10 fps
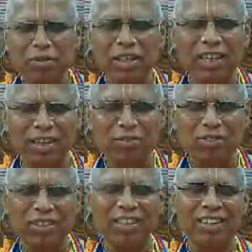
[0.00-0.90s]
Yeah,
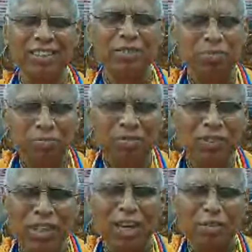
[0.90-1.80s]
so he becomes
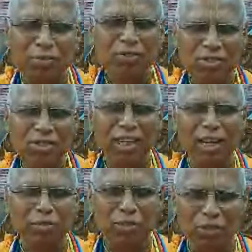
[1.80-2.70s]

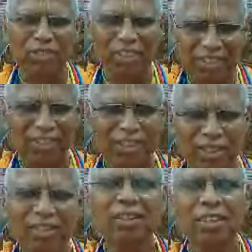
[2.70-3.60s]
Sham
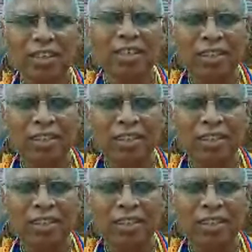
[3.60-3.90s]
Sundar.